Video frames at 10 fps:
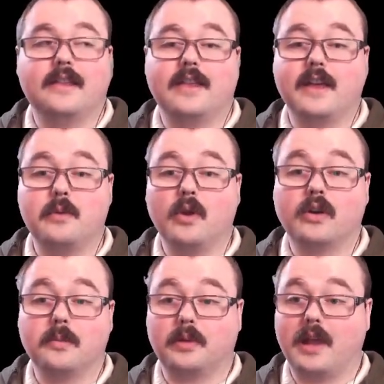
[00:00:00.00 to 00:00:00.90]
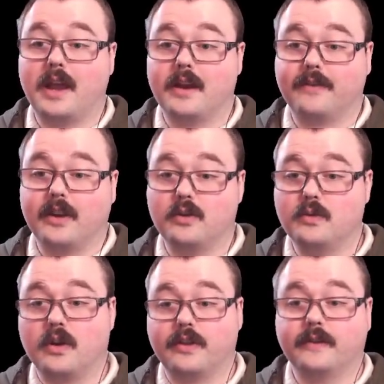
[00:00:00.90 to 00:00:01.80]
They will complain. If they do
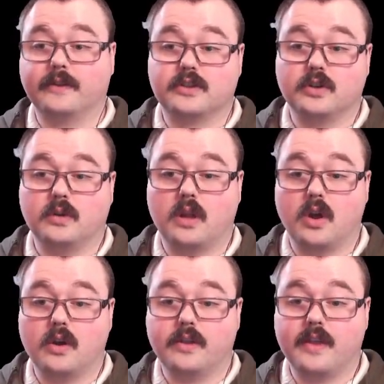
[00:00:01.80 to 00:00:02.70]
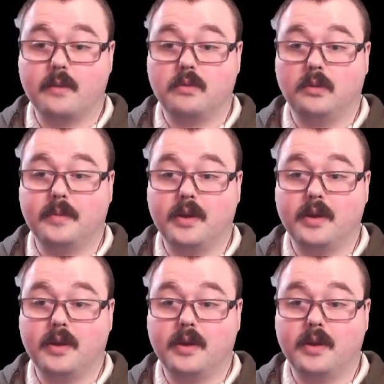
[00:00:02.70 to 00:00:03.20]
nothing for too long, they will be